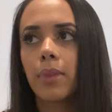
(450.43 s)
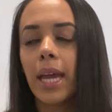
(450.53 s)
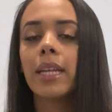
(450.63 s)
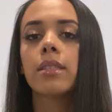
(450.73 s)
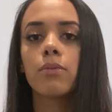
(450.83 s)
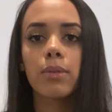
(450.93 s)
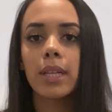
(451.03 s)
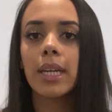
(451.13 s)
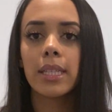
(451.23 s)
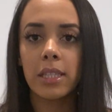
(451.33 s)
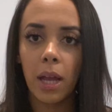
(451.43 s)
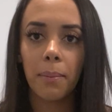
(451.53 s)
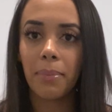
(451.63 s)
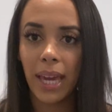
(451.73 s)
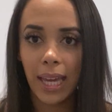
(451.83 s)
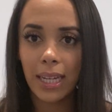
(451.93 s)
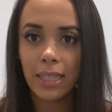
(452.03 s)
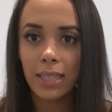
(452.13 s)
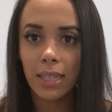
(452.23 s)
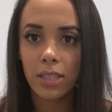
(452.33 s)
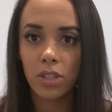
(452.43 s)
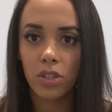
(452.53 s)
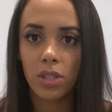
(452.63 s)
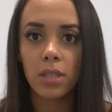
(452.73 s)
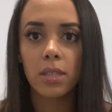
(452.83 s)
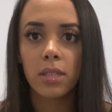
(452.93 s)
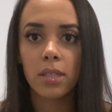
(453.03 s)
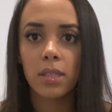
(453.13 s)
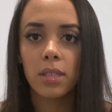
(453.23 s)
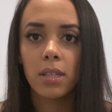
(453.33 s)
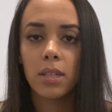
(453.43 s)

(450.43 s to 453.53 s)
And it's not pain, it's just